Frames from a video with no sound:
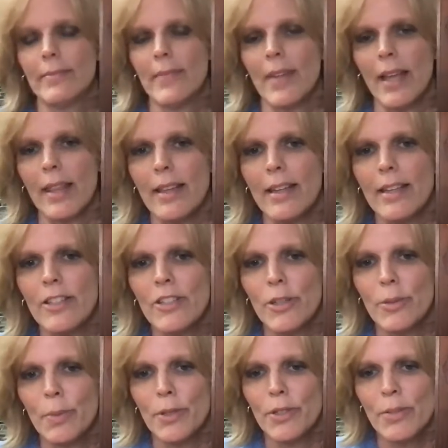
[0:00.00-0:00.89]
Nothing
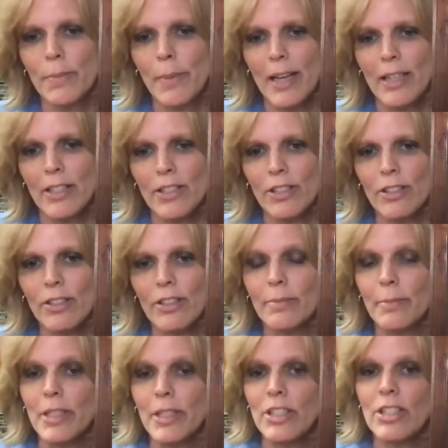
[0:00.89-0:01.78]
super special,
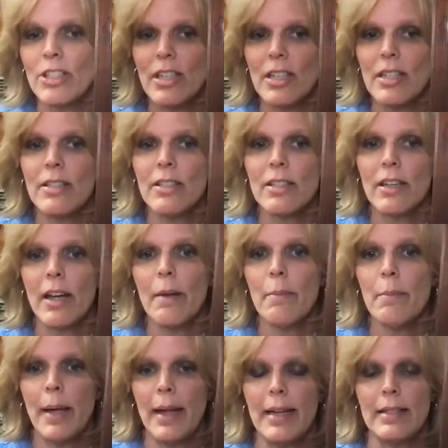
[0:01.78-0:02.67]
but she took
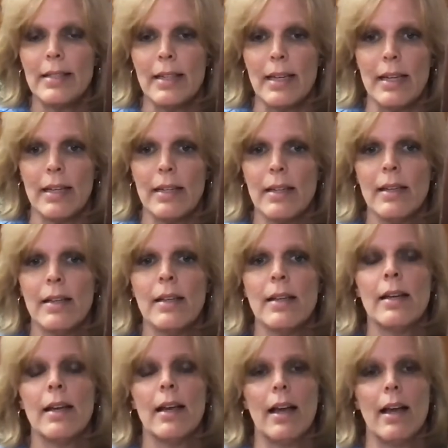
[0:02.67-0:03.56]
up painting.
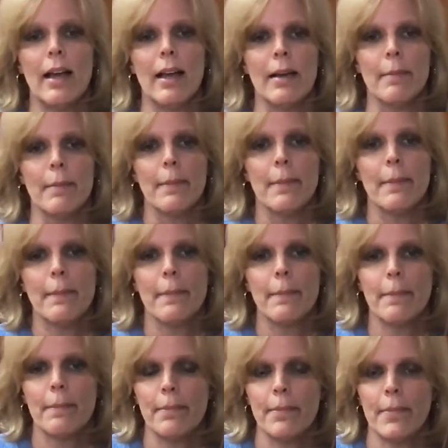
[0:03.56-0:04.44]

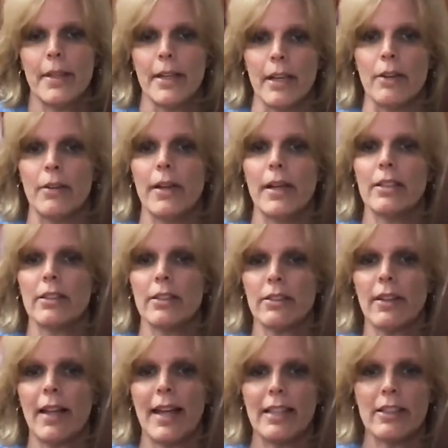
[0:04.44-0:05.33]
In
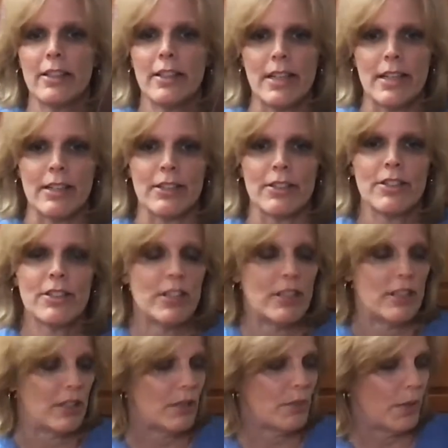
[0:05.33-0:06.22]
her later years, she
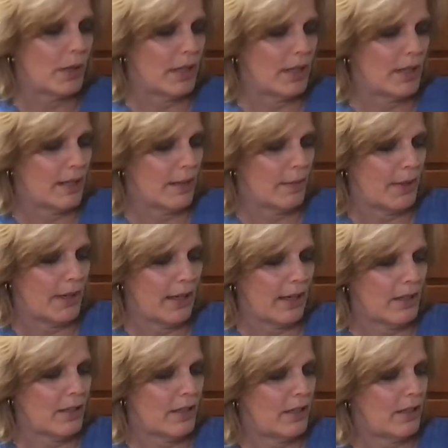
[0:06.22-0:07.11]
just wanted something
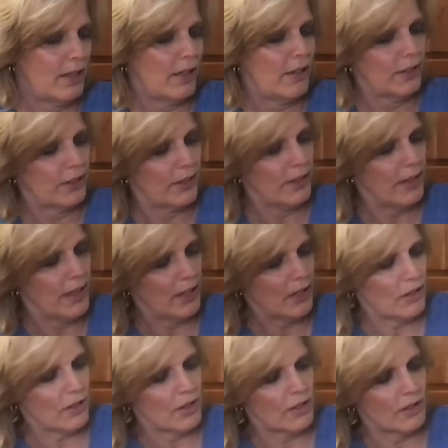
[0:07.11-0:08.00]
else to do, and her
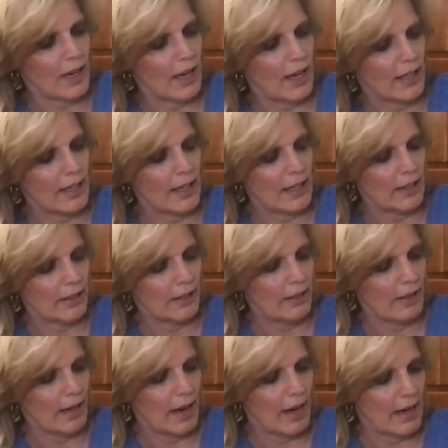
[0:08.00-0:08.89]
initials are on
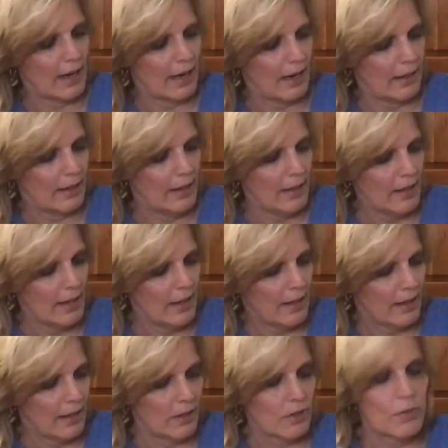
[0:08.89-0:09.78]
here. And
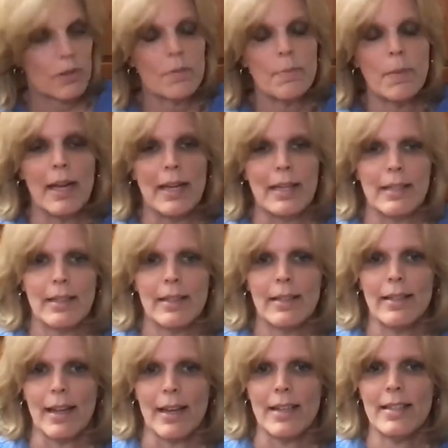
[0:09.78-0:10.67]
this was painted
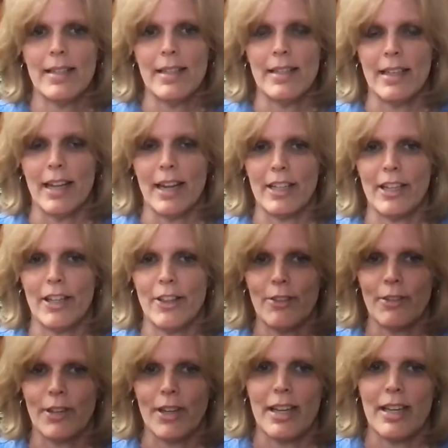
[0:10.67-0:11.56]
in
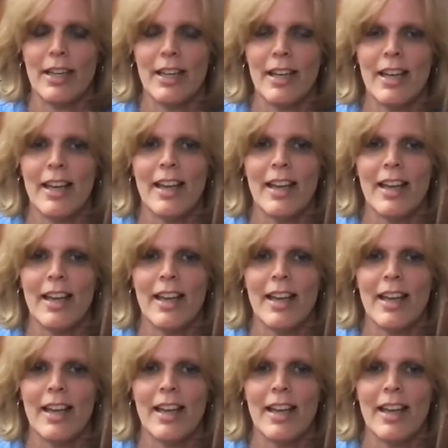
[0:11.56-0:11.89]
1993.